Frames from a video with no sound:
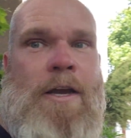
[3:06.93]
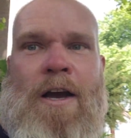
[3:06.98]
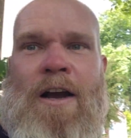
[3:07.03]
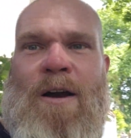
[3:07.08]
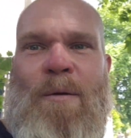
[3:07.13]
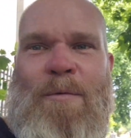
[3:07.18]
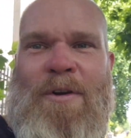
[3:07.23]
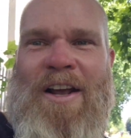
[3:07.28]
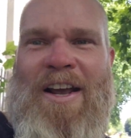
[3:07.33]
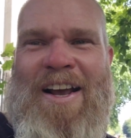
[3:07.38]

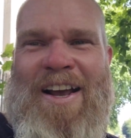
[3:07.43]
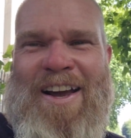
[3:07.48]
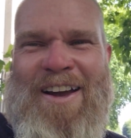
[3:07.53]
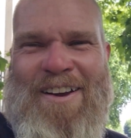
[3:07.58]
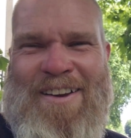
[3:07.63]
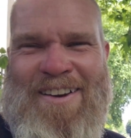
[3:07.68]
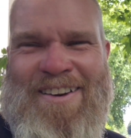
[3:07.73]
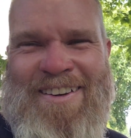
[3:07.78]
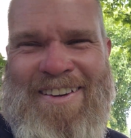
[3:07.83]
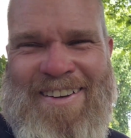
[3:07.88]
calmed
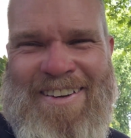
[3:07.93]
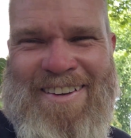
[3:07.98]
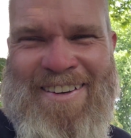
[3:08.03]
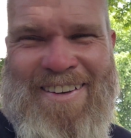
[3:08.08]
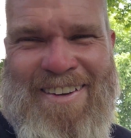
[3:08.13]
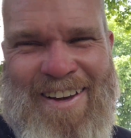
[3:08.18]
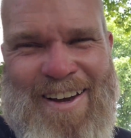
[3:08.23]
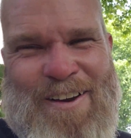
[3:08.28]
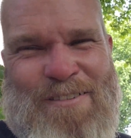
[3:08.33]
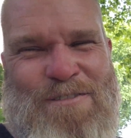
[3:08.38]
down
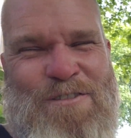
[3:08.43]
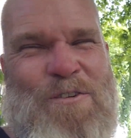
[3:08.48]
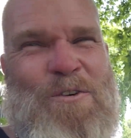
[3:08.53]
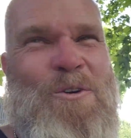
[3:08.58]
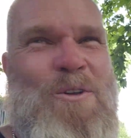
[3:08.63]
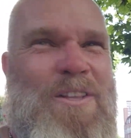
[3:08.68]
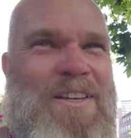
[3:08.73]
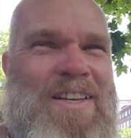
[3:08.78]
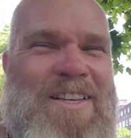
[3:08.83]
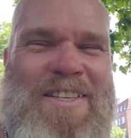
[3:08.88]
after
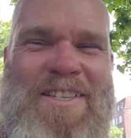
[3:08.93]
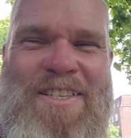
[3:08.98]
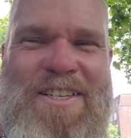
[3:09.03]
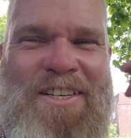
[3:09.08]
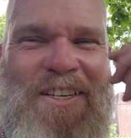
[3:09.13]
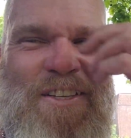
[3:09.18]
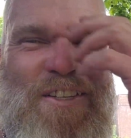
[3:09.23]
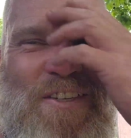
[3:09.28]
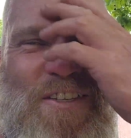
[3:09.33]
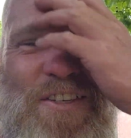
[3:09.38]
all the
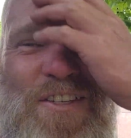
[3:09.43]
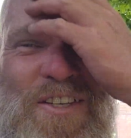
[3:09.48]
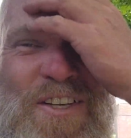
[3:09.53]
incidents